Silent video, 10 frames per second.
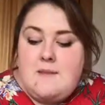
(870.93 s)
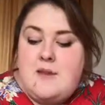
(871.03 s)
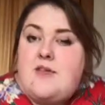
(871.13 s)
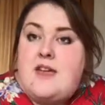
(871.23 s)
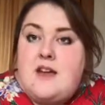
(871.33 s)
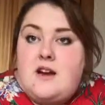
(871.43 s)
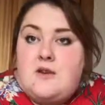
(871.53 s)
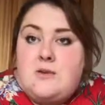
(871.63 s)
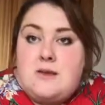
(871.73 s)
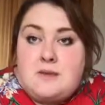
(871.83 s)
But they are
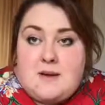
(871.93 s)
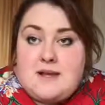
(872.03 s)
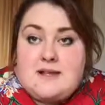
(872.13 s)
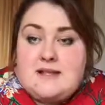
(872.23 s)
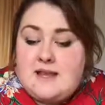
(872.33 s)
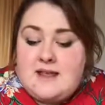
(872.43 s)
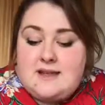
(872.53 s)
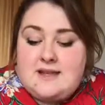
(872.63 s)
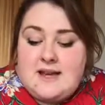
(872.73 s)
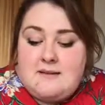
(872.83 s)
going to be the pins
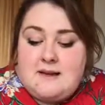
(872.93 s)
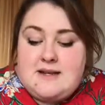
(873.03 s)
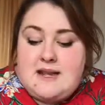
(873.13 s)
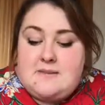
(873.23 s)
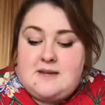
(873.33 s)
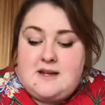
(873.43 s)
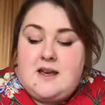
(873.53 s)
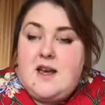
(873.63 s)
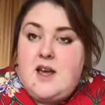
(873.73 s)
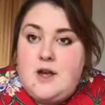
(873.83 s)
that I'm attempting
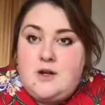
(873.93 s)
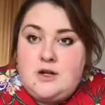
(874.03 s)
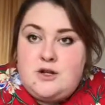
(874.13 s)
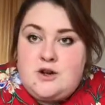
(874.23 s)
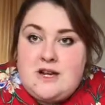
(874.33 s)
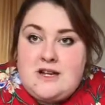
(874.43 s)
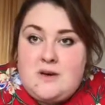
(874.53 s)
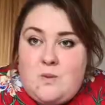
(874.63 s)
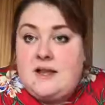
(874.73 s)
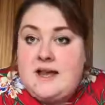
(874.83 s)
to trade
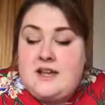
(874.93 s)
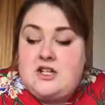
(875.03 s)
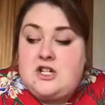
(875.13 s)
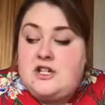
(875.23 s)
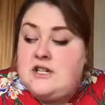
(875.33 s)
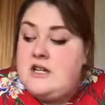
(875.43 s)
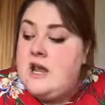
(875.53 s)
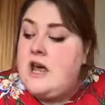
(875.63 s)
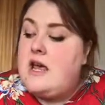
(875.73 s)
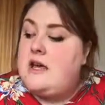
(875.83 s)
collections
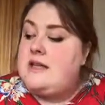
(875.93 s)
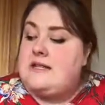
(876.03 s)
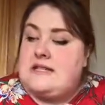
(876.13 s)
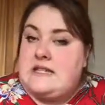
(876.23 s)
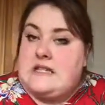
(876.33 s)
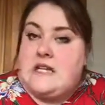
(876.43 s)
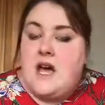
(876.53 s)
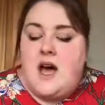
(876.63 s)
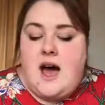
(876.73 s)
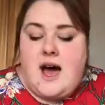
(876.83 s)

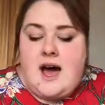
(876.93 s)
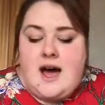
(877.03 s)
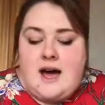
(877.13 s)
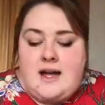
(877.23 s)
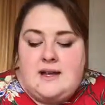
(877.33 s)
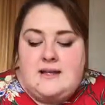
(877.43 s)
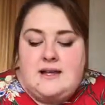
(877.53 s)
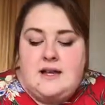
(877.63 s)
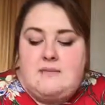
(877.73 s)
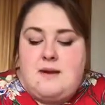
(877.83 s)
and
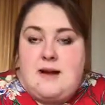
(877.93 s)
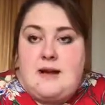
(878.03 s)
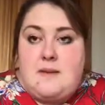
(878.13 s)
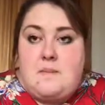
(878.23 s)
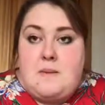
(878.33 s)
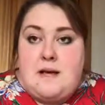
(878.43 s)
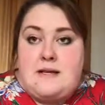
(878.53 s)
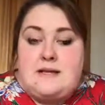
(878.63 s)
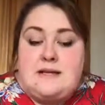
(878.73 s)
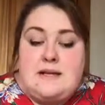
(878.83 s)
my
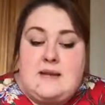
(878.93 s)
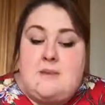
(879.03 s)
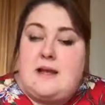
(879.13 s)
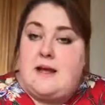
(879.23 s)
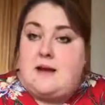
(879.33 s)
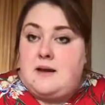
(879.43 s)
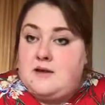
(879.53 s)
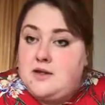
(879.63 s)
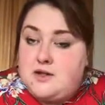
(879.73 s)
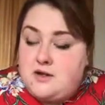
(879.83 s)
pins that I put
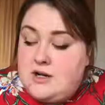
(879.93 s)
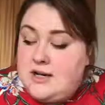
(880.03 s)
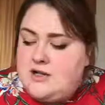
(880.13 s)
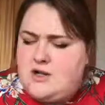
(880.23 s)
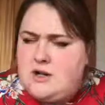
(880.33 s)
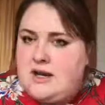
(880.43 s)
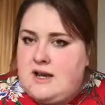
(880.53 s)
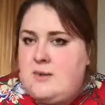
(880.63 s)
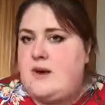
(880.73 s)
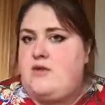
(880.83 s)
to trade. Sorry, kind
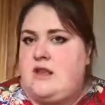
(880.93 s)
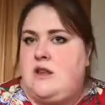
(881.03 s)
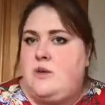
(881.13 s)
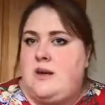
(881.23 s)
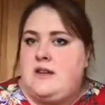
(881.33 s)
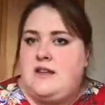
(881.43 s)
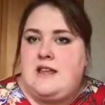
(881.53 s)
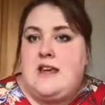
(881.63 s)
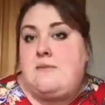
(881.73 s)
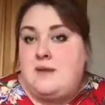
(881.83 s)
of went really quick near
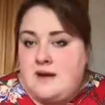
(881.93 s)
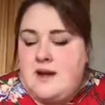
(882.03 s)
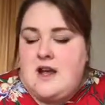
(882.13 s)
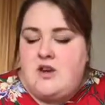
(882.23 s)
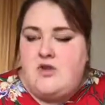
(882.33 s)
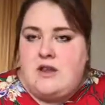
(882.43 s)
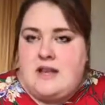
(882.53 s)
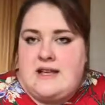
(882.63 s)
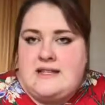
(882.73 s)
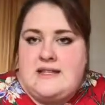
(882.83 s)
the end, but
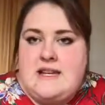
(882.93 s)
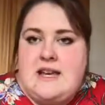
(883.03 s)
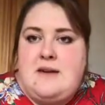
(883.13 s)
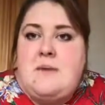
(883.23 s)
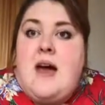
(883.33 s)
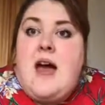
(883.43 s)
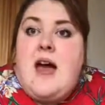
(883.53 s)
realised the time.